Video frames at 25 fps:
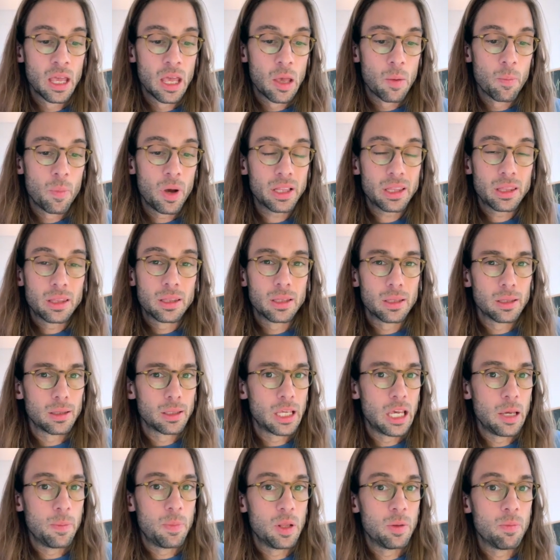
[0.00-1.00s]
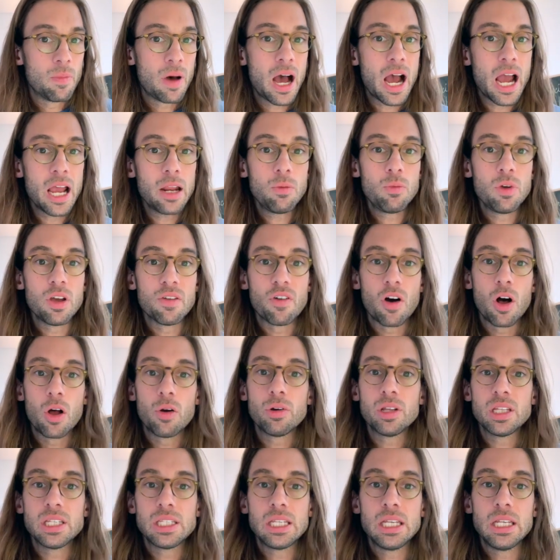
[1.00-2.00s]
But keep in mind, we have
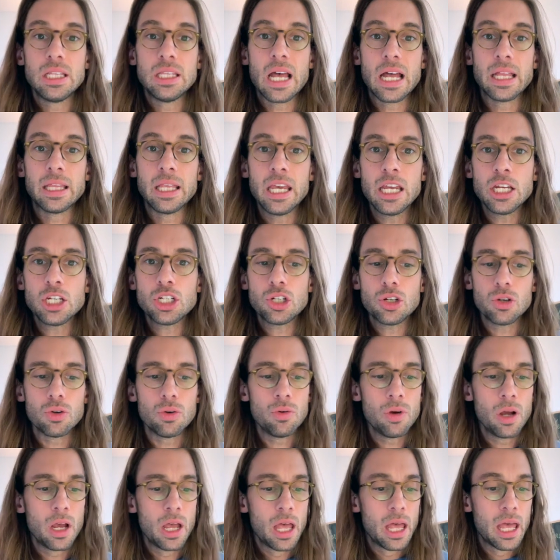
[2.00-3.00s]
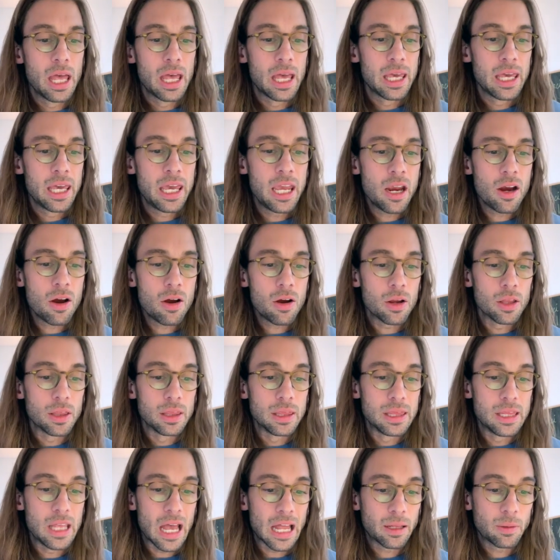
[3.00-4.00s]
already seen that issue. Here,
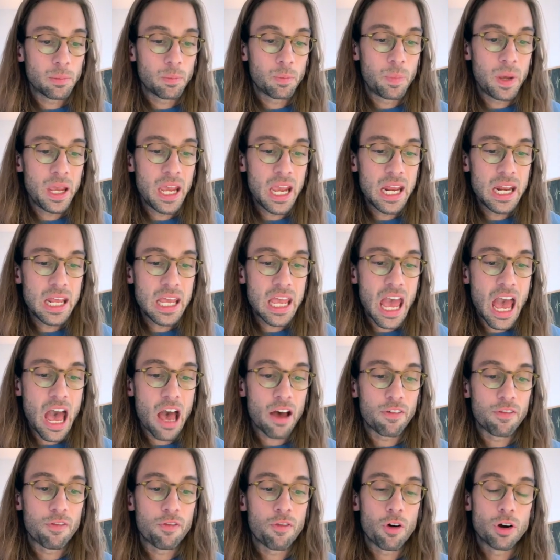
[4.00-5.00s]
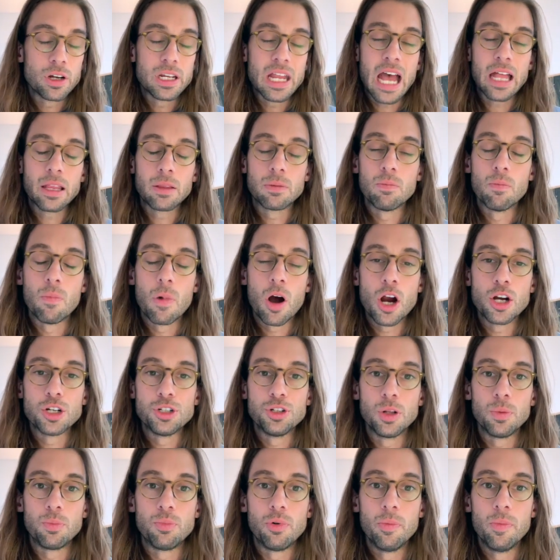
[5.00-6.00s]
that PDF for that
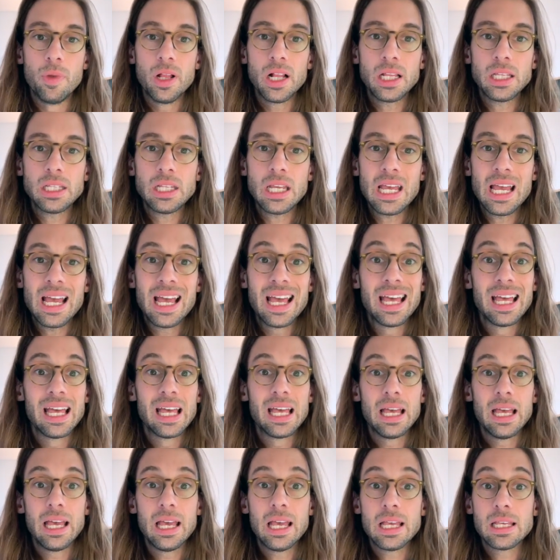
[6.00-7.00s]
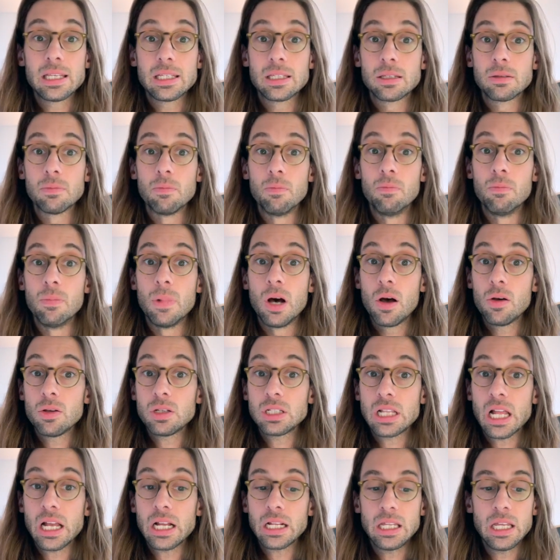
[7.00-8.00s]
marginal probability is
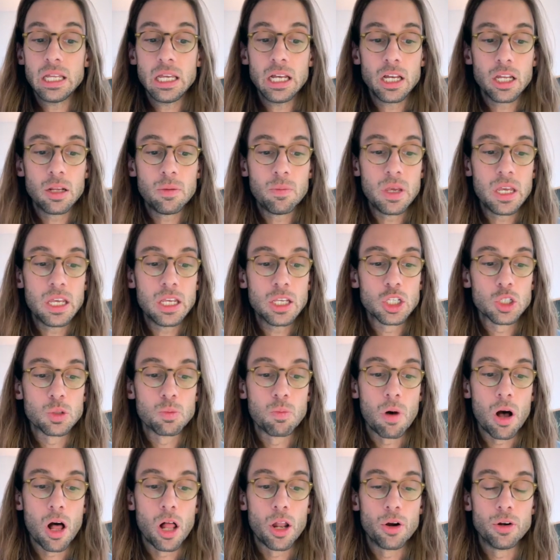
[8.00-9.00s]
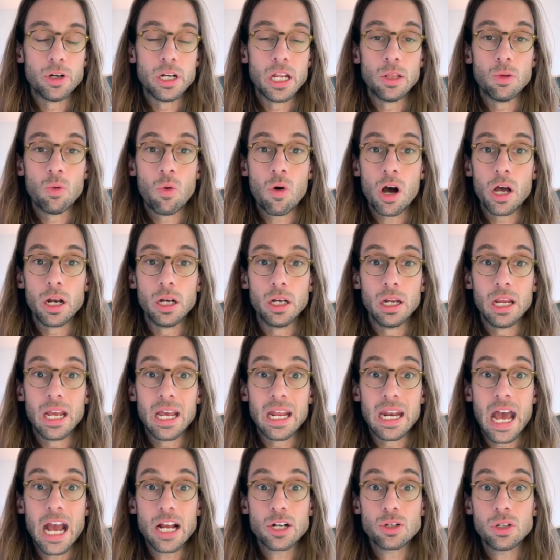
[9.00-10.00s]
most likely going to be smaller than 1.
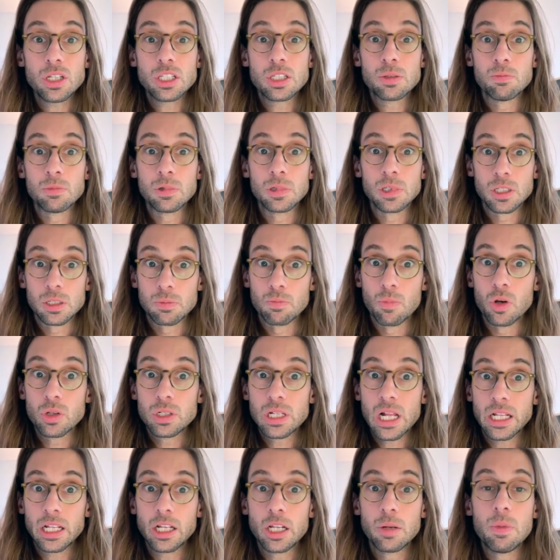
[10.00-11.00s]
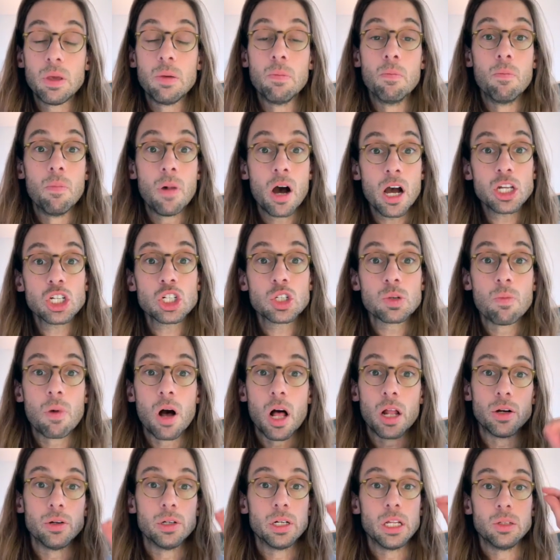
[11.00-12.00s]
And actually, it's most likely going to be much
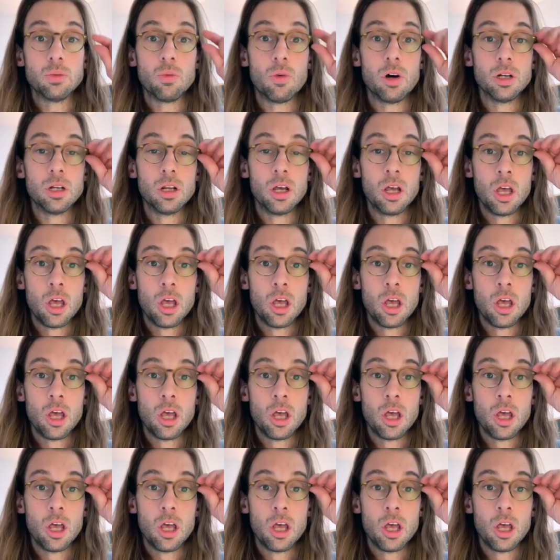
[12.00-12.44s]
smaller than 1.